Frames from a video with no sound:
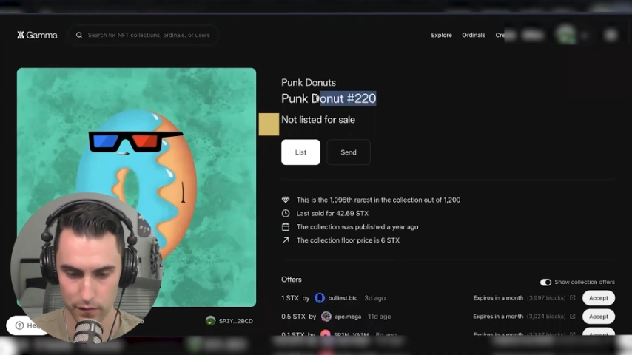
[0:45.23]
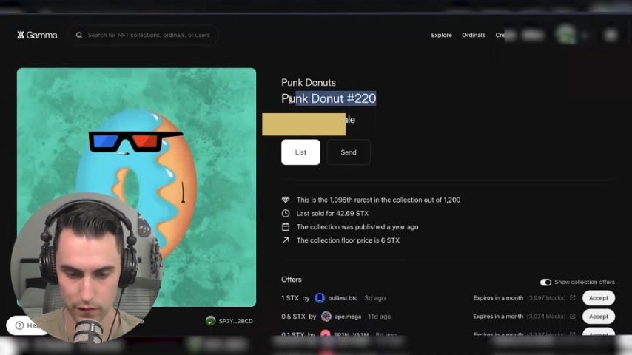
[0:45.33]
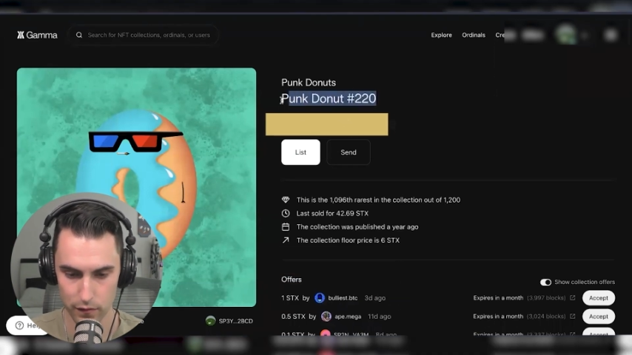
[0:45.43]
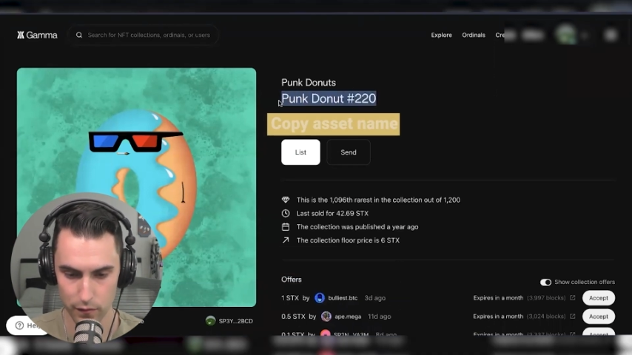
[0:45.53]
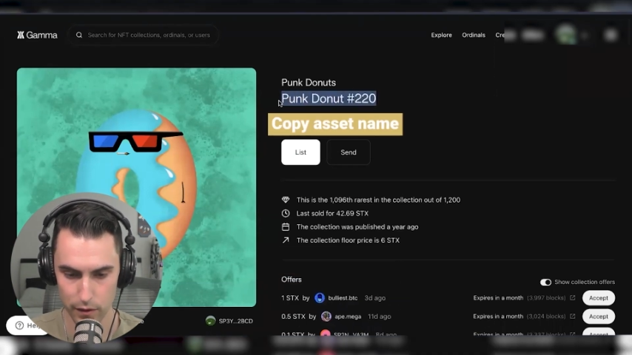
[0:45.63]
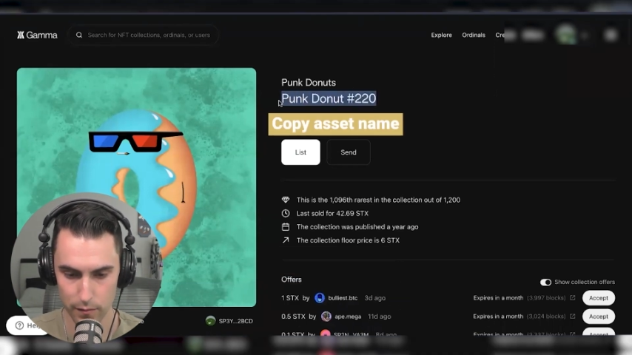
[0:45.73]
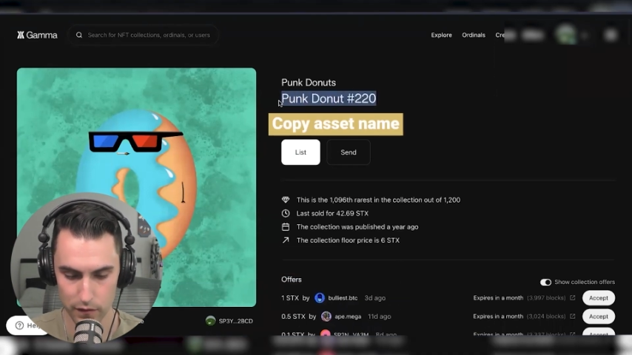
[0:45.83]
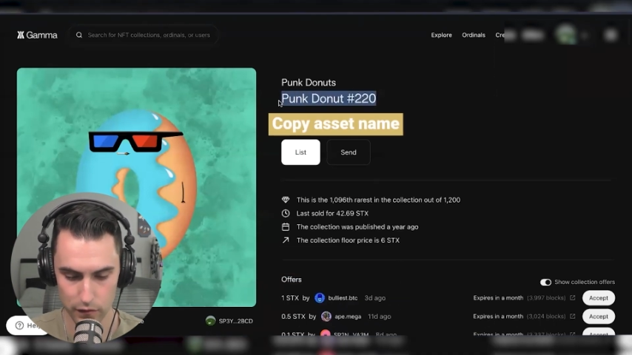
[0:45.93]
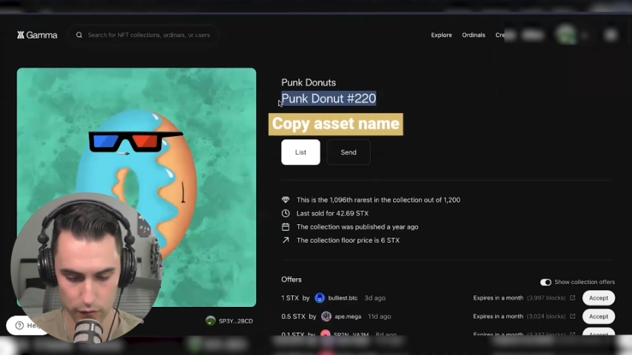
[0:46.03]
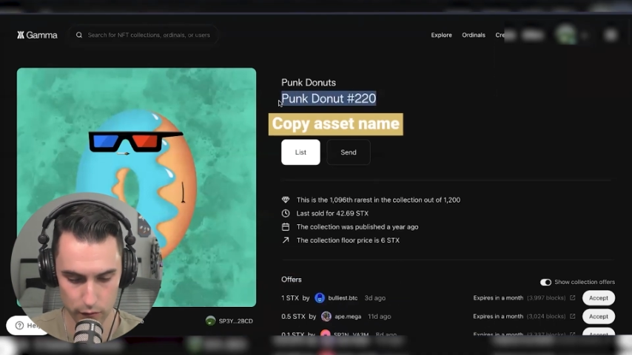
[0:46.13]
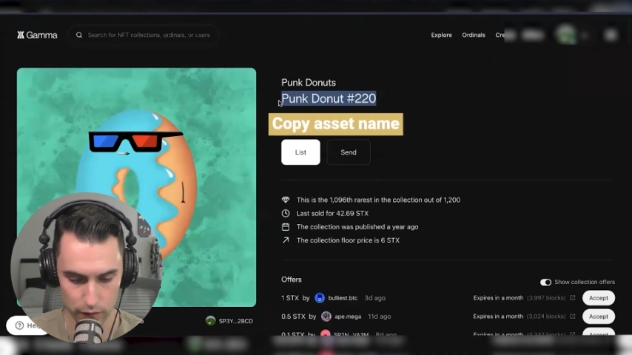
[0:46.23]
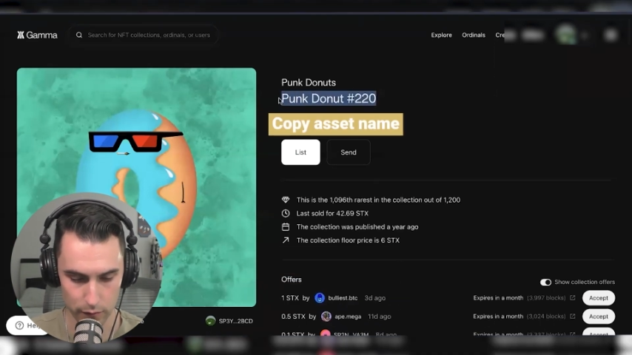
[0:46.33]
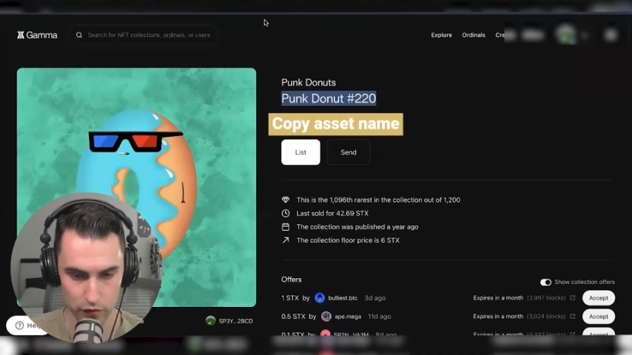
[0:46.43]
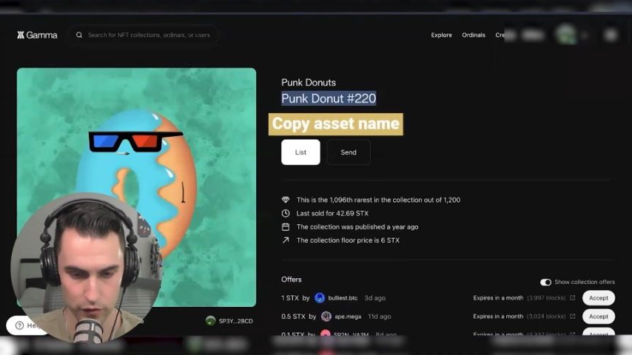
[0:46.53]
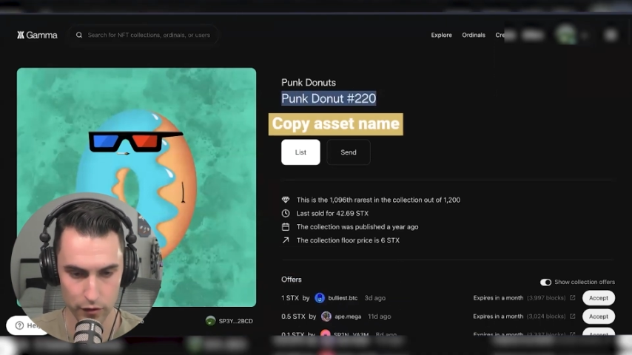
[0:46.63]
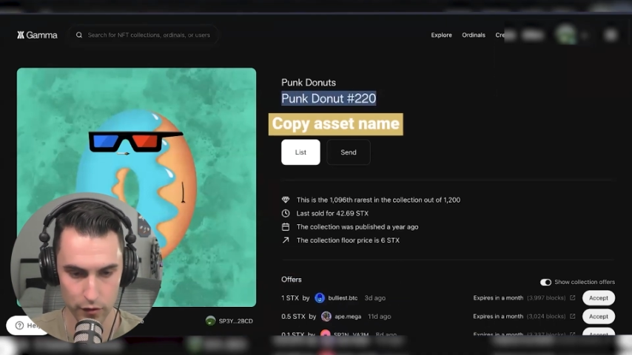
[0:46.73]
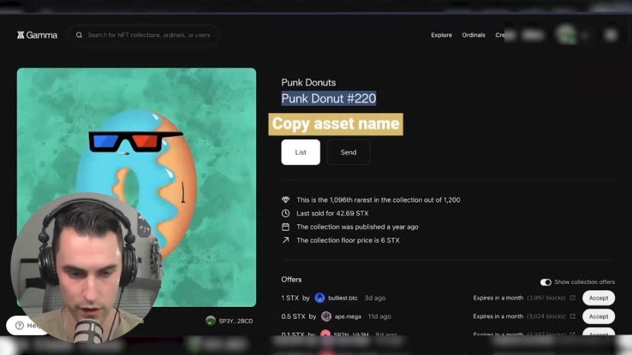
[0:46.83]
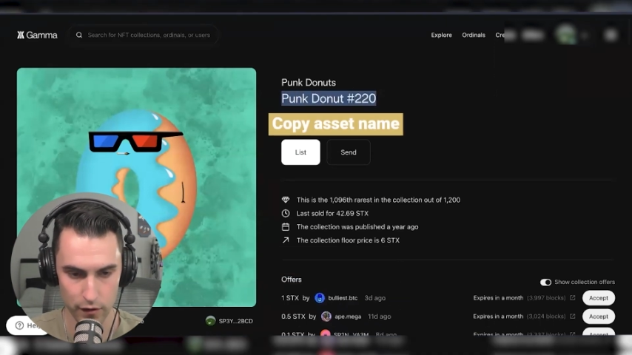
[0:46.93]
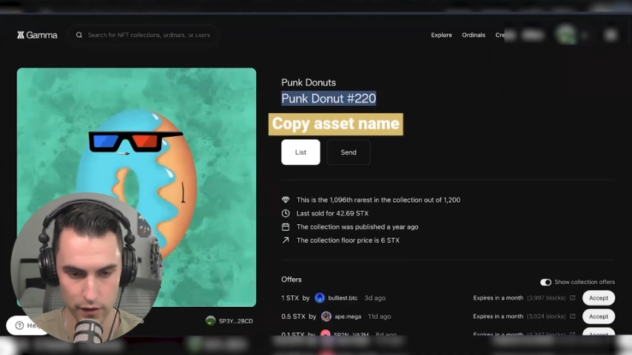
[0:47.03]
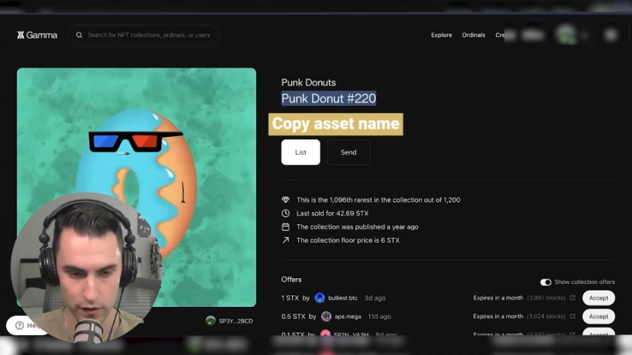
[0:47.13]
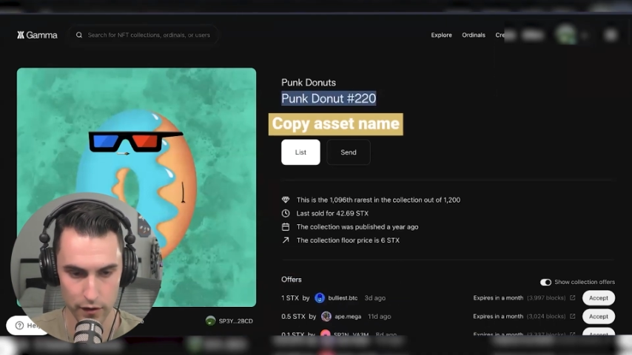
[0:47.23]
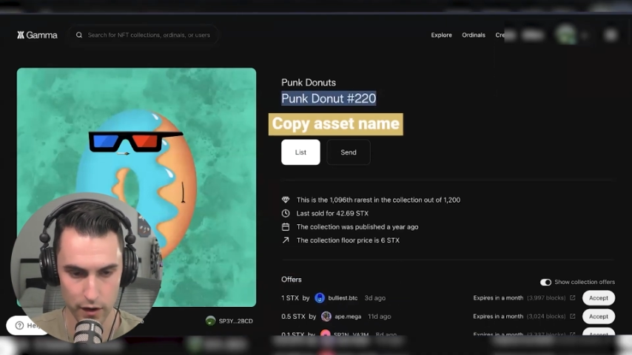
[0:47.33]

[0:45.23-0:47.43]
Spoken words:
So what I'm going to do is I'm just going to go down here and